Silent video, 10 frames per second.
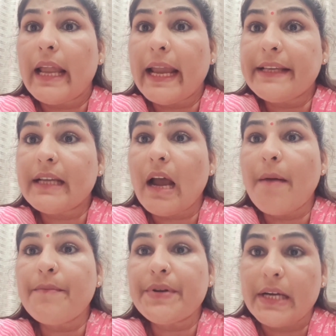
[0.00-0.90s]

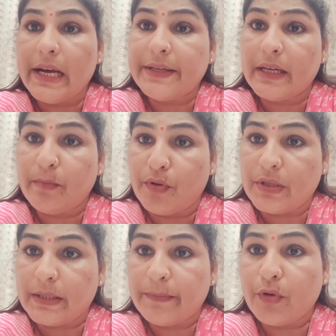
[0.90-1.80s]
exam related
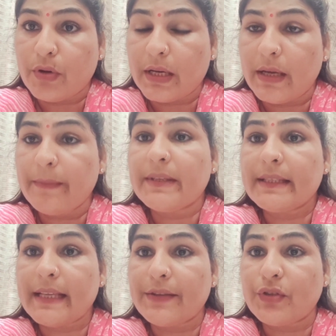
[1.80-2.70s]
books, okay,
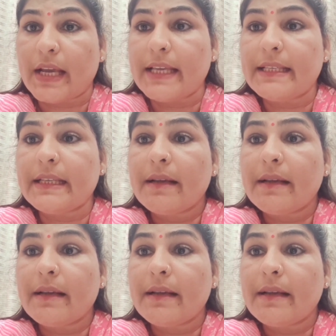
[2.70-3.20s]
such as